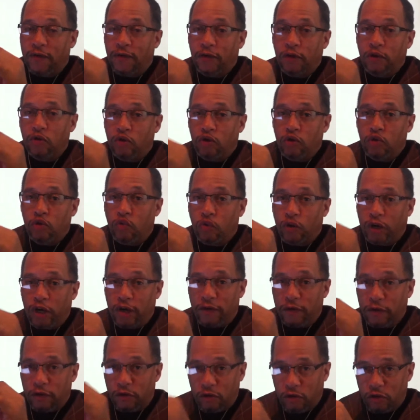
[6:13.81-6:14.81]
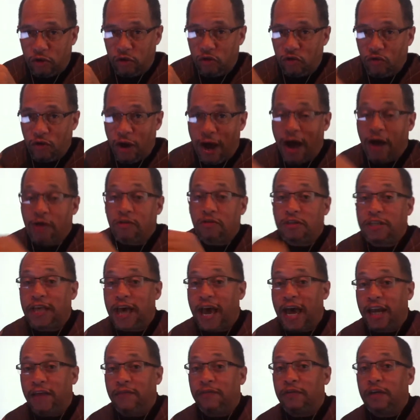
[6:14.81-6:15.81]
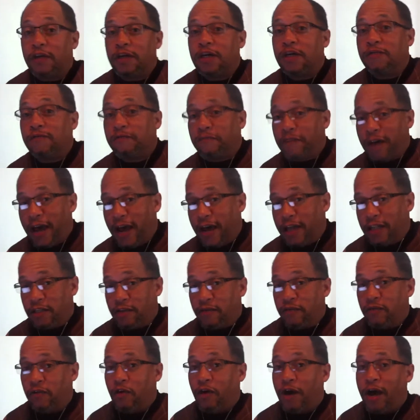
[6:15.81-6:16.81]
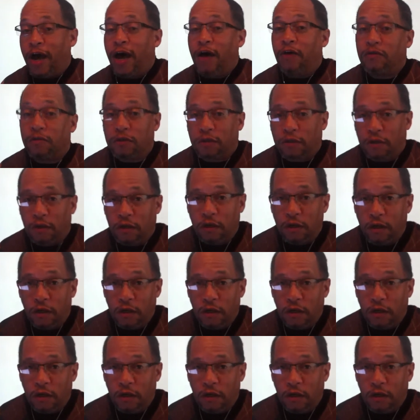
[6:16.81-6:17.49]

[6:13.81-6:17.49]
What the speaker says: you do whatever you do outside of the confines of your house.